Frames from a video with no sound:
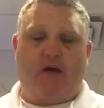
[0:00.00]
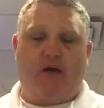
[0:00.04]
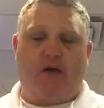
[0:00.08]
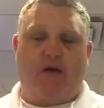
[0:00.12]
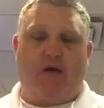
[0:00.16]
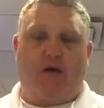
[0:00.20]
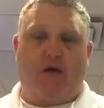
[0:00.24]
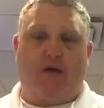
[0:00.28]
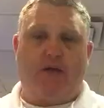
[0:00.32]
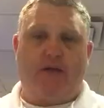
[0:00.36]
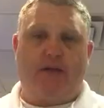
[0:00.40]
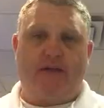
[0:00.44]

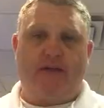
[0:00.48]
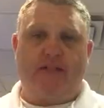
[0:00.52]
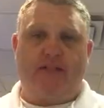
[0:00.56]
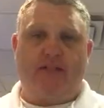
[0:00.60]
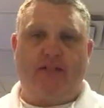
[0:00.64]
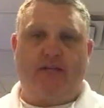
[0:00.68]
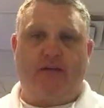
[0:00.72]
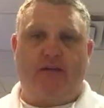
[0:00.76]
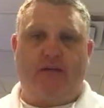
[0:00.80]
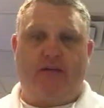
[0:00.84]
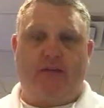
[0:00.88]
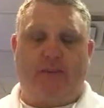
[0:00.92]
alcohol, then
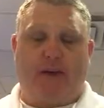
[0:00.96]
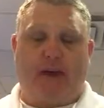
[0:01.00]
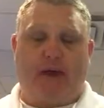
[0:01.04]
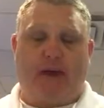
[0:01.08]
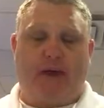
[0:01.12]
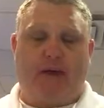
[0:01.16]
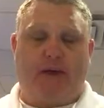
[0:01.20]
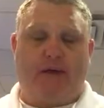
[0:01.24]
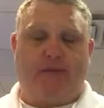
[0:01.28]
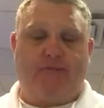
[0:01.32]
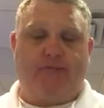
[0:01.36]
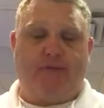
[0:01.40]
sealed the
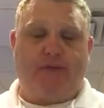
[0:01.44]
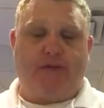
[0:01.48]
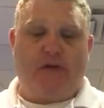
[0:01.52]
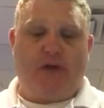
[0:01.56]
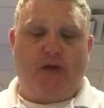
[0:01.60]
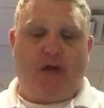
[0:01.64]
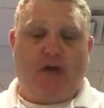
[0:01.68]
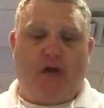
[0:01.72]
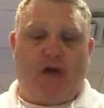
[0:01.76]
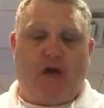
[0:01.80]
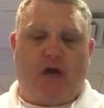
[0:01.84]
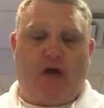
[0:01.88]
bag.
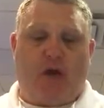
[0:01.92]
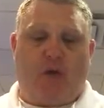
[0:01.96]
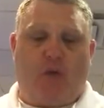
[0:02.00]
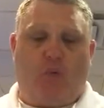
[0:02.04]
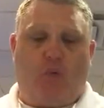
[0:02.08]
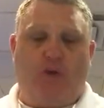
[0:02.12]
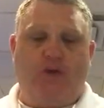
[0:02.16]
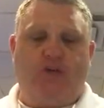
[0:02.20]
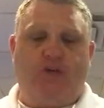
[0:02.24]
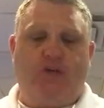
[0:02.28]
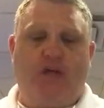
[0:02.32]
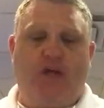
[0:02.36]

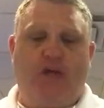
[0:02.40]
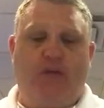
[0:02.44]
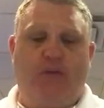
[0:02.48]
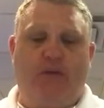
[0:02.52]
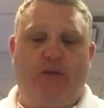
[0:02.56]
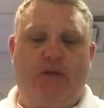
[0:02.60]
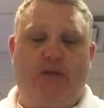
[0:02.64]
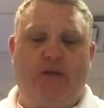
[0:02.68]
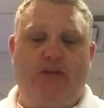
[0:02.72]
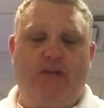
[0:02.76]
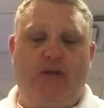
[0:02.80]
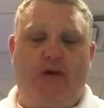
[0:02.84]
What you get
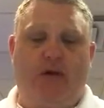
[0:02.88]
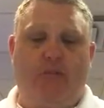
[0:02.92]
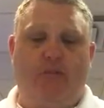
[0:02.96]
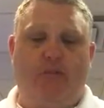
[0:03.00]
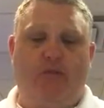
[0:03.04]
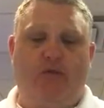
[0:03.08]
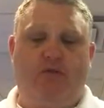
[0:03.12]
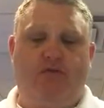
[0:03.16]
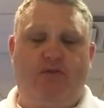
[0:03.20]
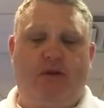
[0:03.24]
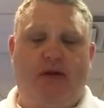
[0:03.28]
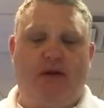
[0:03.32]
with this
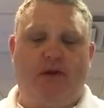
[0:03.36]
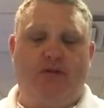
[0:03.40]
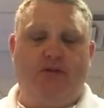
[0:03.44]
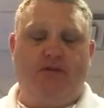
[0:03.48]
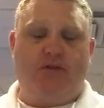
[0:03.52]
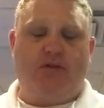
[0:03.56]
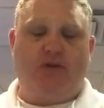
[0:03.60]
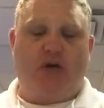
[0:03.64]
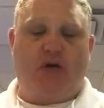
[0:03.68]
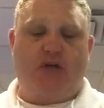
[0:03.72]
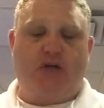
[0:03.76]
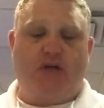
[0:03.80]
humble fire
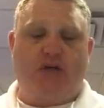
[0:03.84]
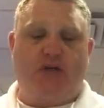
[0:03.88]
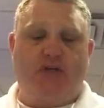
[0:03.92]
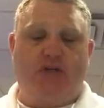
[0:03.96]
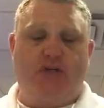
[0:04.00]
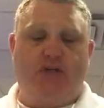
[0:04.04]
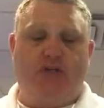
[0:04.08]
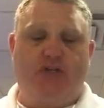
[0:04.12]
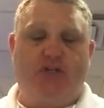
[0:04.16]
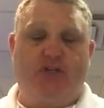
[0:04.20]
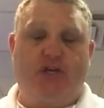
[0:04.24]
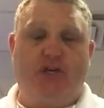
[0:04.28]
starter is
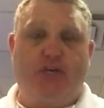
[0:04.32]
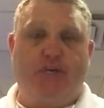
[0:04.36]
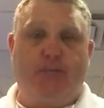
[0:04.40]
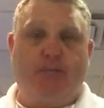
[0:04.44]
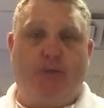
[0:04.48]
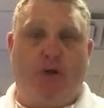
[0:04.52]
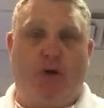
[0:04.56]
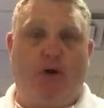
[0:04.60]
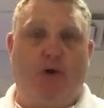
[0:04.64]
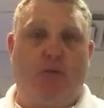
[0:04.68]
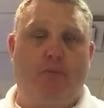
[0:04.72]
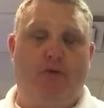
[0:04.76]
a cheap,
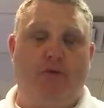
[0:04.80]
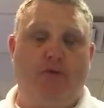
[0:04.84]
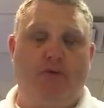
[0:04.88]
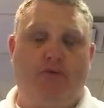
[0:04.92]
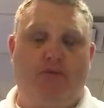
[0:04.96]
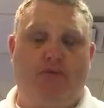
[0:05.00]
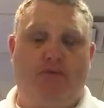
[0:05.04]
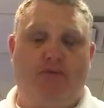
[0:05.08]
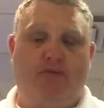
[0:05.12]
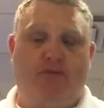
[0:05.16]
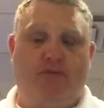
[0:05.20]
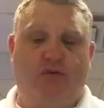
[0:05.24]

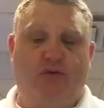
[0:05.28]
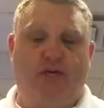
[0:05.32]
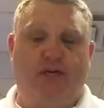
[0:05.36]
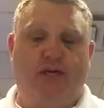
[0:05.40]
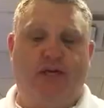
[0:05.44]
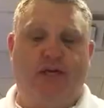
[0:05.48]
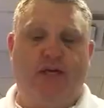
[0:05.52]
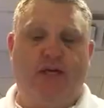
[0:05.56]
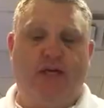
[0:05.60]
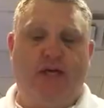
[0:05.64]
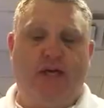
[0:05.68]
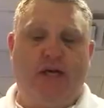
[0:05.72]
almost
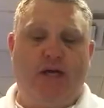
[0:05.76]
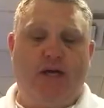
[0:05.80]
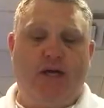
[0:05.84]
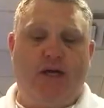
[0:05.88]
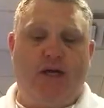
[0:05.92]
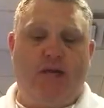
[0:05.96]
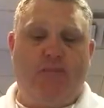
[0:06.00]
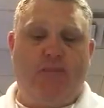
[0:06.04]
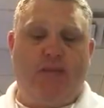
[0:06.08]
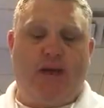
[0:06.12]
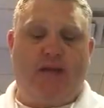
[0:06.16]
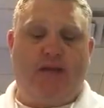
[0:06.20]
free
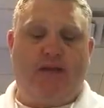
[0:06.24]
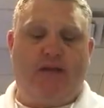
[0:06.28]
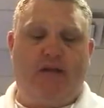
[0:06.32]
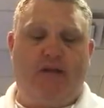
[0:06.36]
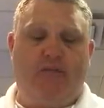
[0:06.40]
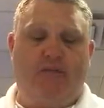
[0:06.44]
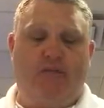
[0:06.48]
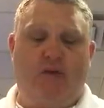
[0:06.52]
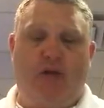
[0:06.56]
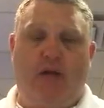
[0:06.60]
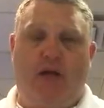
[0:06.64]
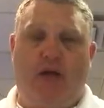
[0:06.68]
method
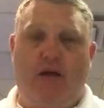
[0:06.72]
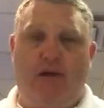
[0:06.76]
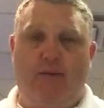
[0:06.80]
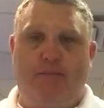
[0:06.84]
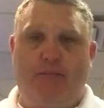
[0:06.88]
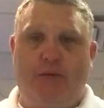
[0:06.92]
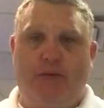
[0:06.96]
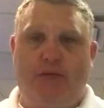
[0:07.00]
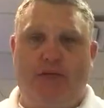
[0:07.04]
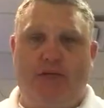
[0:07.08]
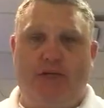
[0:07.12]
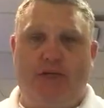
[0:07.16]
of
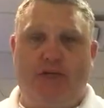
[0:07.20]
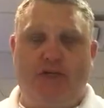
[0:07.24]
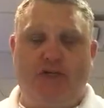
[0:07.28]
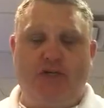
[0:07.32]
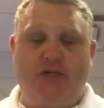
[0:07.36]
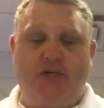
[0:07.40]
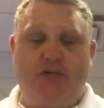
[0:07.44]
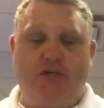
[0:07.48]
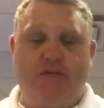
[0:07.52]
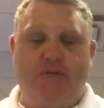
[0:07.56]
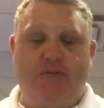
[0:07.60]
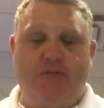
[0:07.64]
reliable
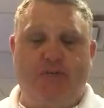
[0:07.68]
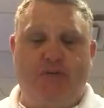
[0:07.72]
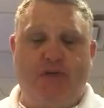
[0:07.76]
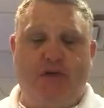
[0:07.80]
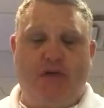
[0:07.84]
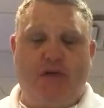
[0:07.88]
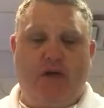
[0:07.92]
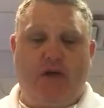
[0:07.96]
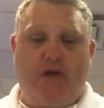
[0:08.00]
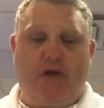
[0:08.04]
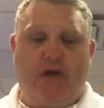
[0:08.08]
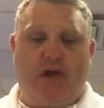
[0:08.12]
ignition.
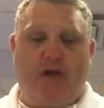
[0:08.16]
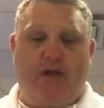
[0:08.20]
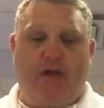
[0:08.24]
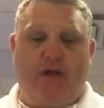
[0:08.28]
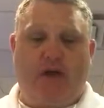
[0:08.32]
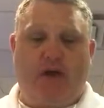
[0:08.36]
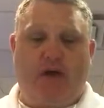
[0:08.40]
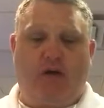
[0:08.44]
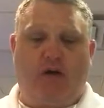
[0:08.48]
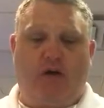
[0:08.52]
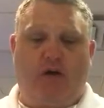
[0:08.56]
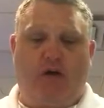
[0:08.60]
The
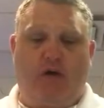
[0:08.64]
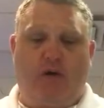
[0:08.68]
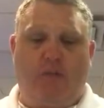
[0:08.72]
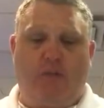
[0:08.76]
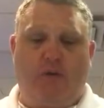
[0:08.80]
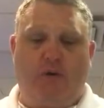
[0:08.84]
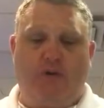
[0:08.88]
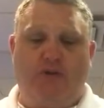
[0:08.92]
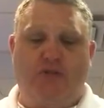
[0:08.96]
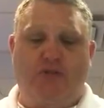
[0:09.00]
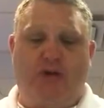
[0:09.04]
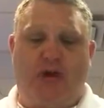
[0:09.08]
alcohol
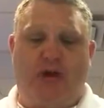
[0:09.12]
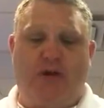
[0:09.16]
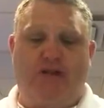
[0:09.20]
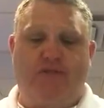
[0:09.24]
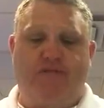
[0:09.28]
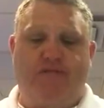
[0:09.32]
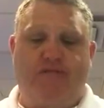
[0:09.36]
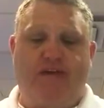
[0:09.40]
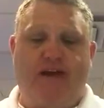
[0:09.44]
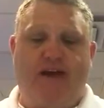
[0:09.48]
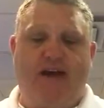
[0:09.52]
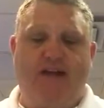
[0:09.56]
burns hot
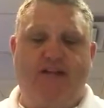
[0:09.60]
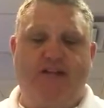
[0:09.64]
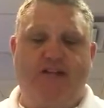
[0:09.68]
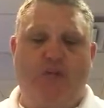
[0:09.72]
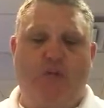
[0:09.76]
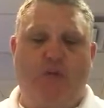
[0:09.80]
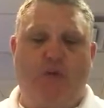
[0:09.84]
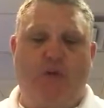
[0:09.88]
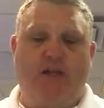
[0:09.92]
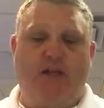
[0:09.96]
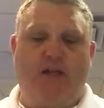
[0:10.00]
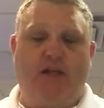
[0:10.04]
and fast,
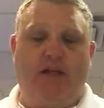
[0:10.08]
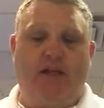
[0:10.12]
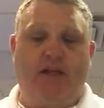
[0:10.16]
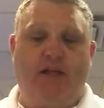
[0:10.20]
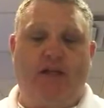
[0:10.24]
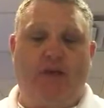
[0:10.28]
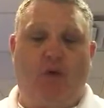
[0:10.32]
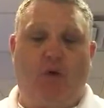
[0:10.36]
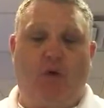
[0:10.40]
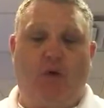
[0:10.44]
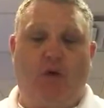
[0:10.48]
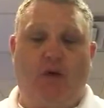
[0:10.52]
and when lit,
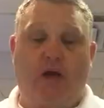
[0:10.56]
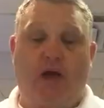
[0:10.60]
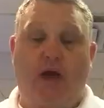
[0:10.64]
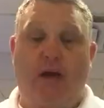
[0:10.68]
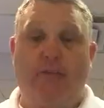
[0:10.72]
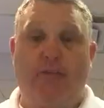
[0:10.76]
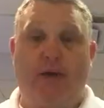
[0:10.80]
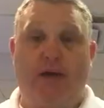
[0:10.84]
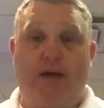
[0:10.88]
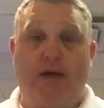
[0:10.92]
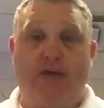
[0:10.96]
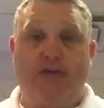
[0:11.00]
the whole
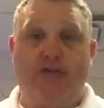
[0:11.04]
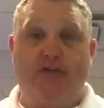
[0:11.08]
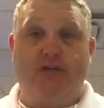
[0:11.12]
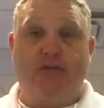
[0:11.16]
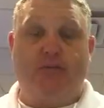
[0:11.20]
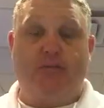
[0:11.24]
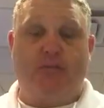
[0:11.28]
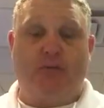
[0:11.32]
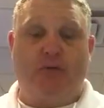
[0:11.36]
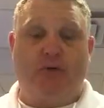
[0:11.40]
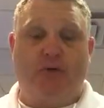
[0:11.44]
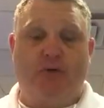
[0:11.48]

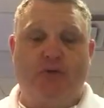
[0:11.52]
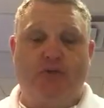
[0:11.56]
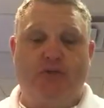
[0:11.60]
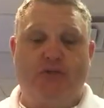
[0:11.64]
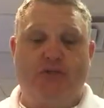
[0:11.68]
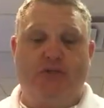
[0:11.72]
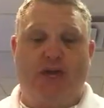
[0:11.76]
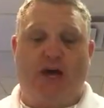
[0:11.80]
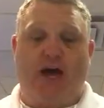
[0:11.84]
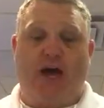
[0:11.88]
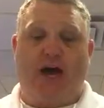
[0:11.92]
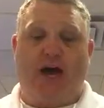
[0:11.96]
combination
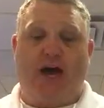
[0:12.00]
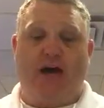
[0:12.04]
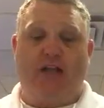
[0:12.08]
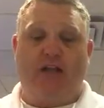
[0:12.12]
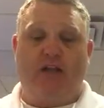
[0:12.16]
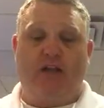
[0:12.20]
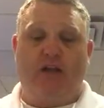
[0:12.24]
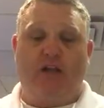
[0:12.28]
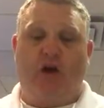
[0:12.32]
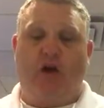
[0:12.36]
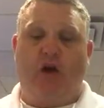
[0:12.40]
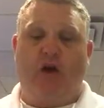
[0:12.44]
produces a
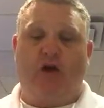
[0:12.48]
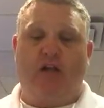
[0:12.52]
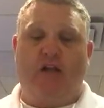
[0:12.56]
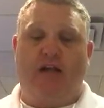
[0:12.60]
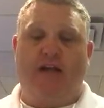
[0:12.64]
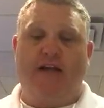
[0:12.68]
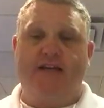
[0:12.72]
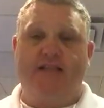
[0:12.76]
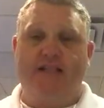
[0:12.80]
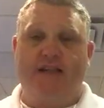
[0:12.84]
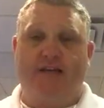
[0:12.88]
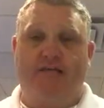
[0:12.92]
hot,
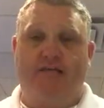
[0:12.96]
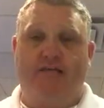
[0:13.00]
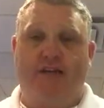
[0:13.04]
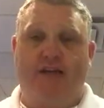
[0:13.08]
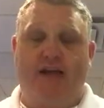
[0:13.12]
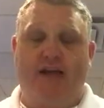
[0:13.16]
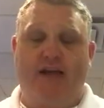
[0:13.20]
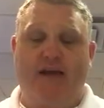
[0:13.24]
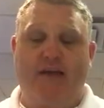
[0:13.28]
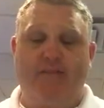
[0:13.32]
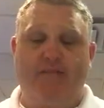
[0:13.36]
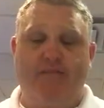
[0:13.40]
long-lasting
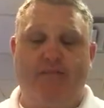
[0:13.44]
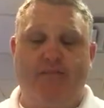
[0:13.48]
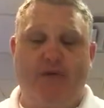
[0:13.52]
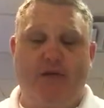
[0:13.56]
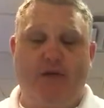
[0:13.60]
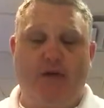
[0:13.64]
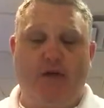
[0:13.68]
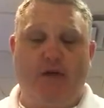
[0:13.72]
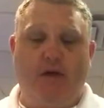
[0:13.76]
flame,